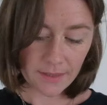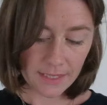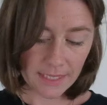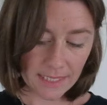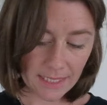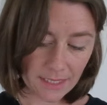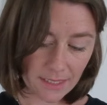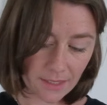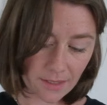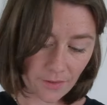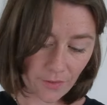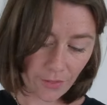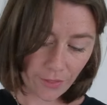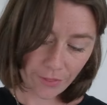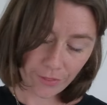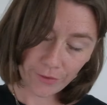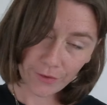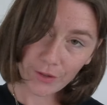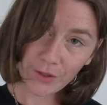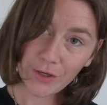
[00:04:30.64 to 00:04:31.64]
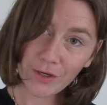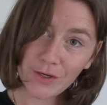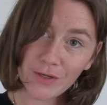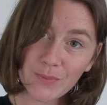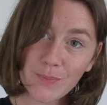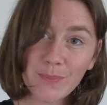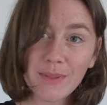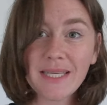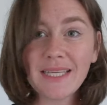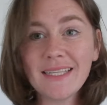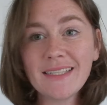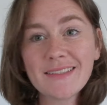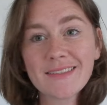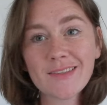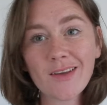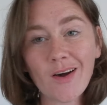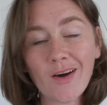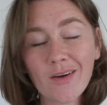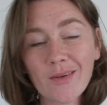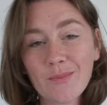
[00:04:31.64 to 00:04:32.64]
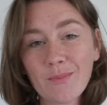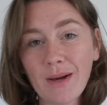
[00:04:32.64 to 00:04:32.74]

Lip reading: The third piece on